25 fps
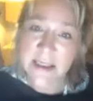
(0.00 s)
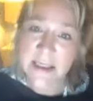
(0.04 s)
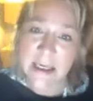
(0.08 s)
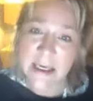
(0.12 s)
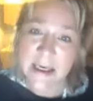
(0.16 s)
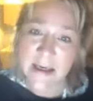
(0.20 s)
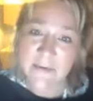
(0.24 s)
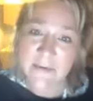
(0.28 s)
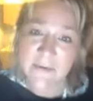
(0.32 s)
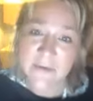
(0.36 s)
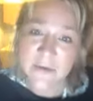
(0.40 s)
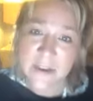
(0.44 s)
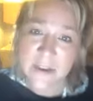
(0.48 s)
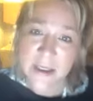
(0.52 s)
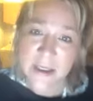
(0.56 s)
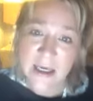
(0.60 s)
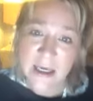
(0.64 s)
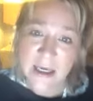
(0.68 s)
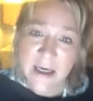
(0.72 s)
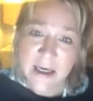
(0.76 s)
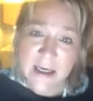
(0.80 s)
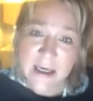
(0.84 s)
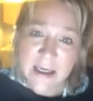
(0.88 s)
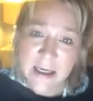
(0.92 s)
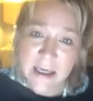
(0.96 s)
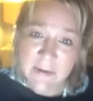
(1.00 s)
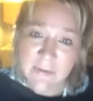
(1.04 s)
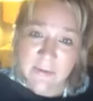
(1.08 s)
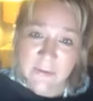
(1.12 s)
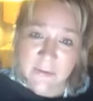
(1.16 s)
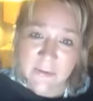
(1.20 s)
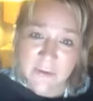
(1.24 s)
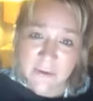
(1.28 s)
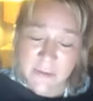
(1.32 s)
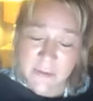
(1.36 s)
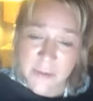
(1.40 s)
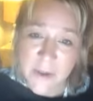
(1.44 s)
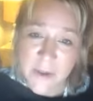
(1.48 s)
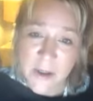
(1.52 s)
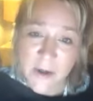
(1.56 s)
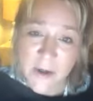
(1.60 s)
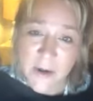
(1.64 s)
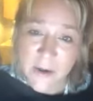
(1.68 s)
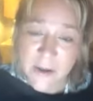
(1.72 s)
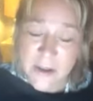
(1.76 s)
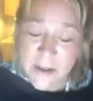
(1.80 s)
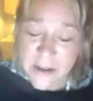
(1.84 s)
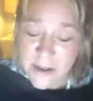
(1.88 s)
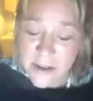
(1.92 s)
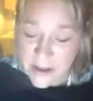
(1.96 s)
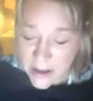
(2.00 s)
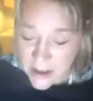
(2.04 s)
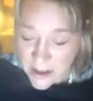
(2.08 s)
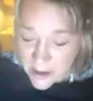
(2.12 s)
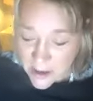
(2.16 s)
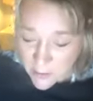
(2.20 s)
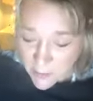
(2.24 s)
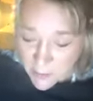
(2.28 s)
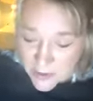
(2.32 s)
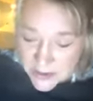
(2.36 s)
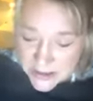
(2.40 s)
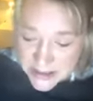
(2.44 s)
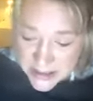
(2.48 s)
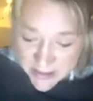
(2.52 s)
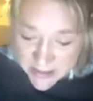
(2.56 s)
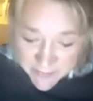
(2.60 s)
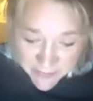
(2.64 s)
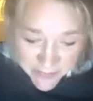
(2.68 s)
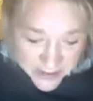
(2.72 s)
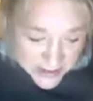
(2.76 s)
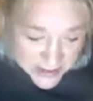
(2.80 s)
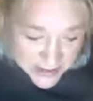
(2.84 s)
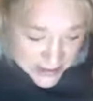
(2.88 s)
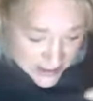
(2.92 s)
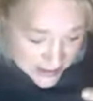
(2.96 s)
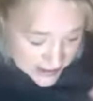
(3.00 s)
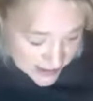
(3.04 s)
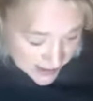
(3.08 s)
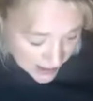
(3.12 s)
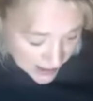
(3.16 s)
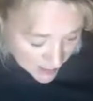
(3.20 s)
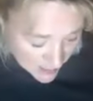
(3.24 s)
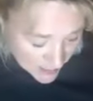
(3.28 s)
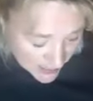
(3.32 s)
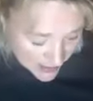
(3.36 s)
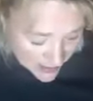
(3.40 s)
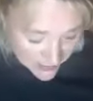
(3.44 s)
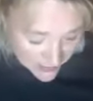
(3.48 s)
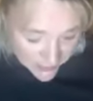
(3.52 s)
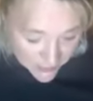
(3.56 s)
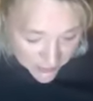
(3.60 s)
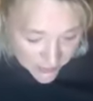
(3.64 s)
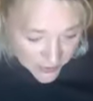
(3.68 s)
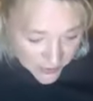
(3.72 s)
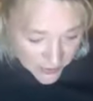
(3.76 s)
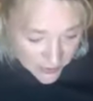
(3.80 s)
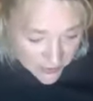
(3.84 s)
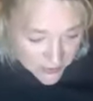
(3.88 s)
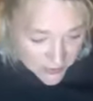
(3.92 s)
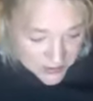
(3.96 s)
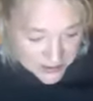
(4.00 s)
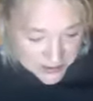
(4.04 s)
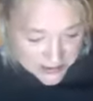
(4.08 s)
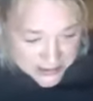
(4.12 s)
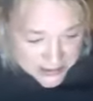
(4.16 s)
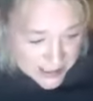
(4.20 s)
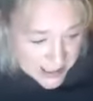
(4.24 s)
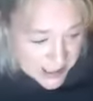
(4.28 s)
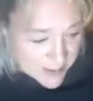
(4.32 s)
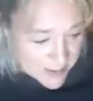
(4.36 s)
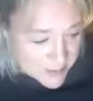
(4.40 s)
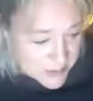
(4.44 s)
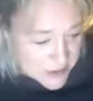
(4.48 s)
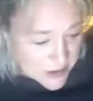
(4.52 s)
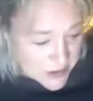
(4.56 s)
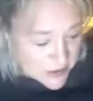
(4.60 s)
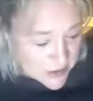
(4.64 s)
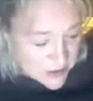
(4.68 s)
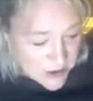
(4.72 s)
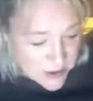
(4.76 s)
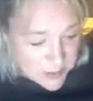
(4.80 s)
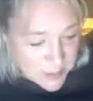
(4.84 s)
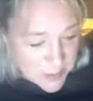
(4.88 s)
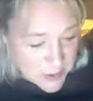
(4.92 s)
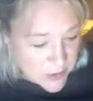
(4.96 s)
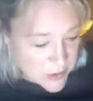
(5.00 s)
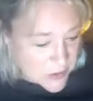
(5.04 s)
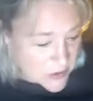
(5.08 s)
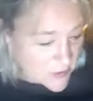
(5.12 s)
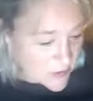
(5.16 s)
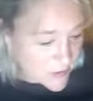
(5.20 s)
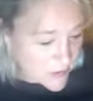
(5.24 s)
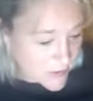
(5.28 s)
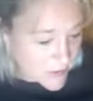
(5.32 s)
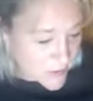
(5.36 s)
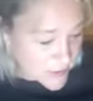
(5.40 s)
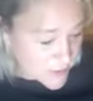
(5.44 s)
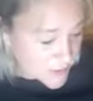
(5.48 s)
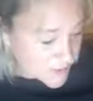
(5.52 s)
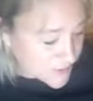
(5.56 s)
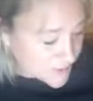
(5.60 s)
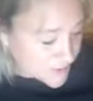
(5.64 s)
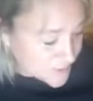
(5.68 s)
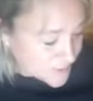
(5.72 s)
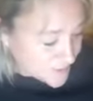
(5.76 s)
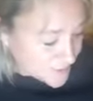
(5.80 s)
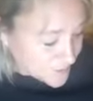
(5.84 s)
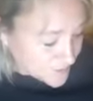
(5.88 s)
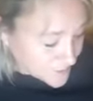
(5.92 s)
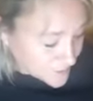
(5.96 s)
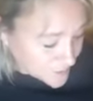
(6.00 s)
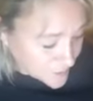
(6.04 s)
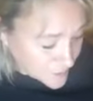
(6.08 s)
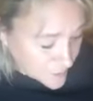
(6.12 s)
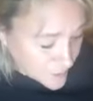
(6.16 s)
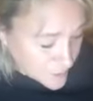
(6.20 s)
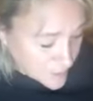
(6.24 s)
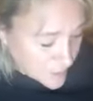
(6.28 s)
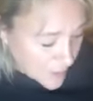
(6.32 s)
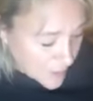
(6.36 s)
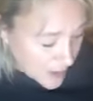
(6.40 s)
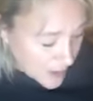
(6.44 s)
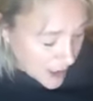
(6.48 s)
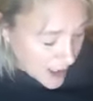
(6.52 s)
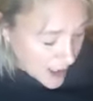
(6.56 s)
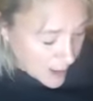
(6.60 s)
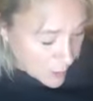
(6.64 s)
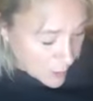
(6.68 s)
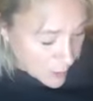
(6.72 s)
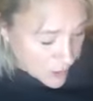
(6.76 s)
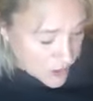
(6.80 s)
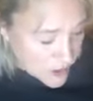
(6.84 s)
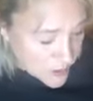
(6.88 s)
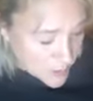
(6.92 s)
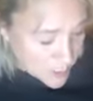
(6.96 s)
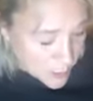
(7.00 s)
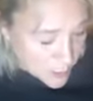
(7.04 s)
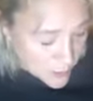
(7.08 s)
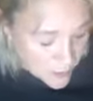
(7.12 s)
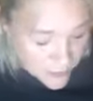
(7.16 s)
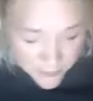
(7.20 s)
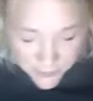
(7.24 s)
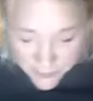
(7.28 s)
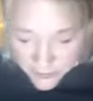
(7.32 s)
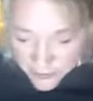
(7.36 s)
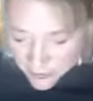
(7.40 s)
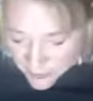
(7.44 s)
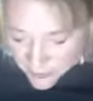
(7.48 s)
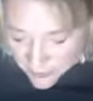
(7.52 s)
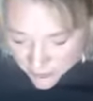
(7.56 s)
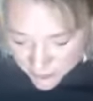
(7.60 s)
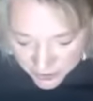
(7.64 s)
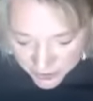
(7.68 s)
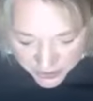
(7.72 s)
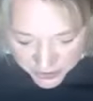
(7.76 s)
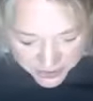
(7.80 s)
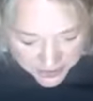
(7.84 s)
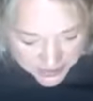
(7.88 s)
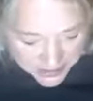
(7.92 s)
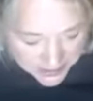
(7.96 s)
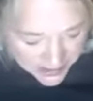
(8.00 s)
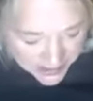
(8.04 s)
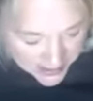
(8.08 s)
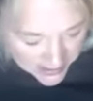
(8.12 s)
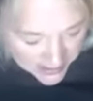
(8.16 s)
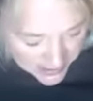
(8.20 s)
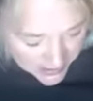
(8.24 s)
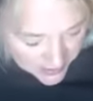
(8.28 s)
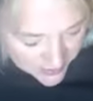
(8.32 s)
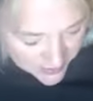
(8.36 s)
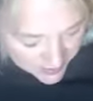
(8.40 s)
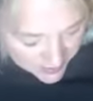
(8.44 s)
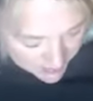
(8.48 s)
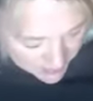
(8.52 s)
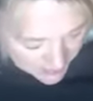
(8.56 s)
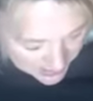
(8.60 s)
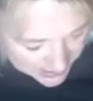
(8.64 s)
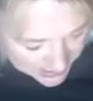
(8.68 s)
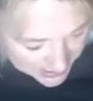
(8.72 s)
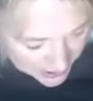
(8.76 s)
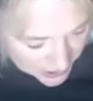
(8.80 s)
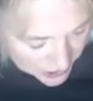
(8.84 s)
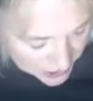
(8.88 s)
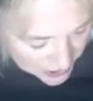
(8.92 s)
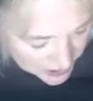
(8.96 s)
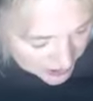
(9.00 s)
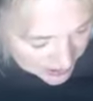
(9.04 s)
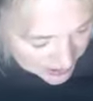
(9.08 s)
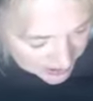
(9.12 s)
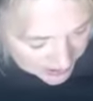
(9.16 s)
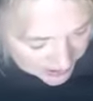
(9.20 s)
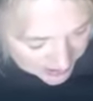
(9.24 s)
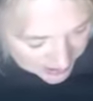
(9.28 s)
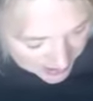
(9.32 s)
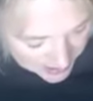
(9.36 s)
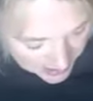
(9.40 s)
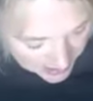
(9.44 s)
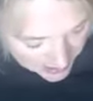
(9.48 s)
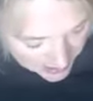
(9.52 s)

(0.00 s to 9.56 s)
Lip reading: a gift given from God. Whatever this is coming in for you, this is absolutely beautiful. I want to pull for you just any other messages